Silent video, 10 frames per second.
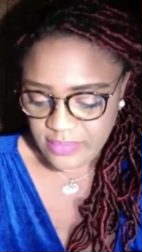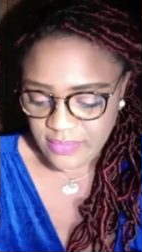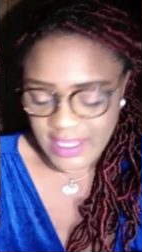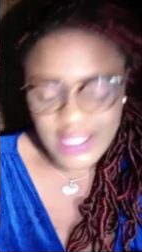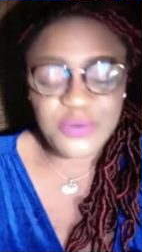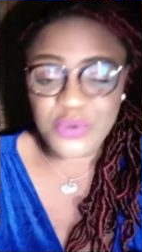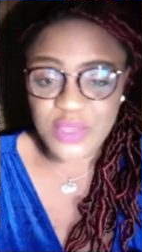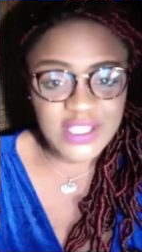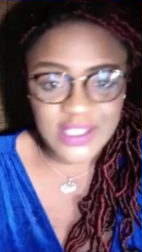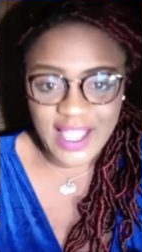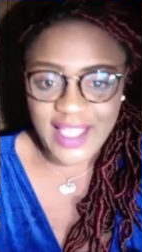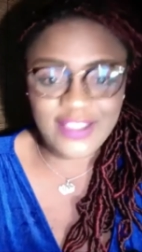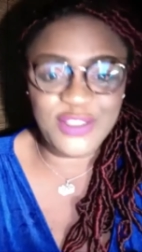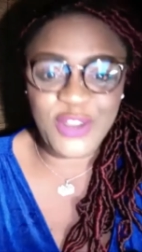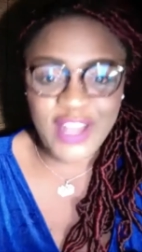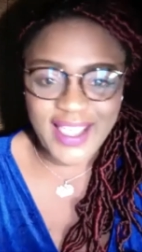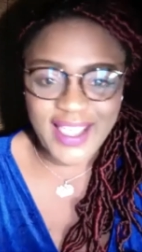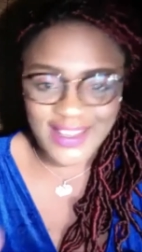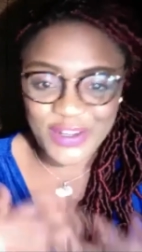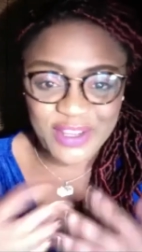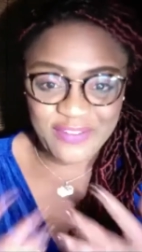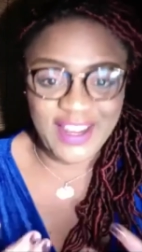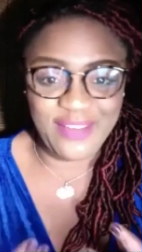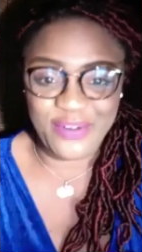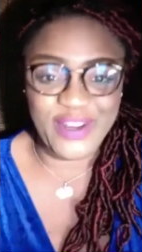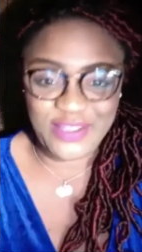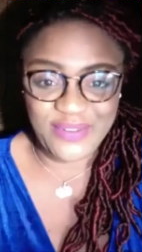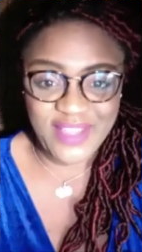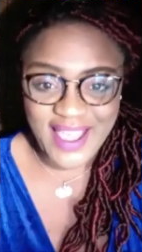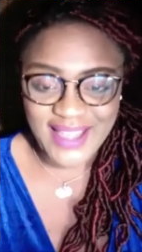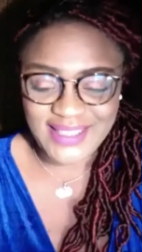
It's like I don't even have words for that.